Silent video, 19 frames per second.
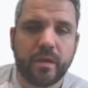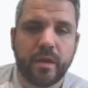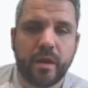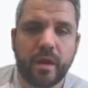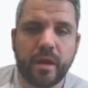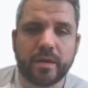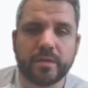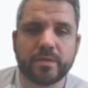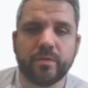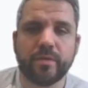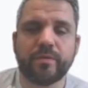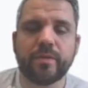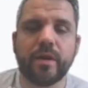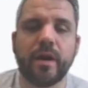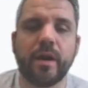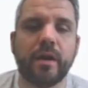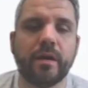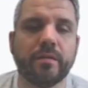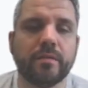All right, so we've
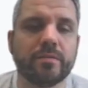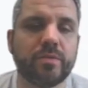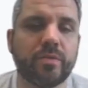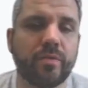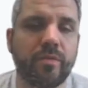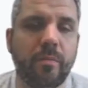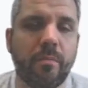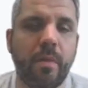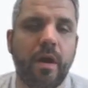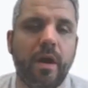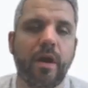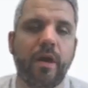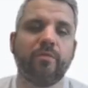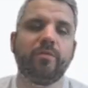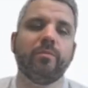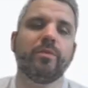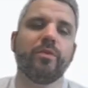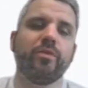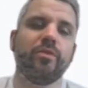got sort of a
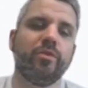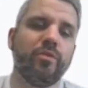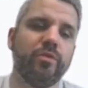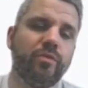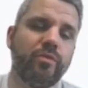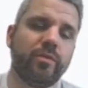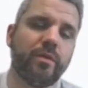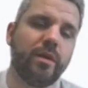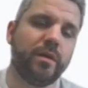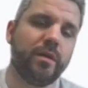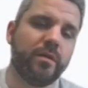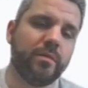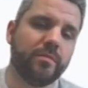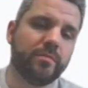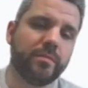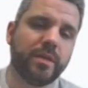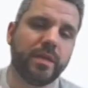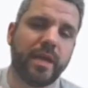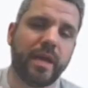mauve, blue,
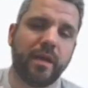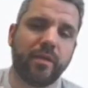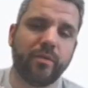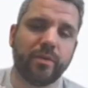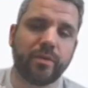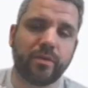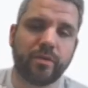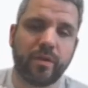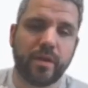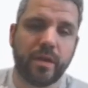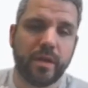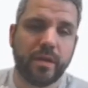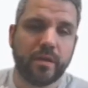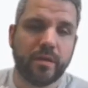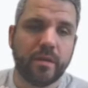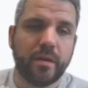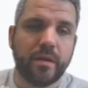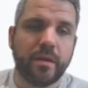a yellow, and a green.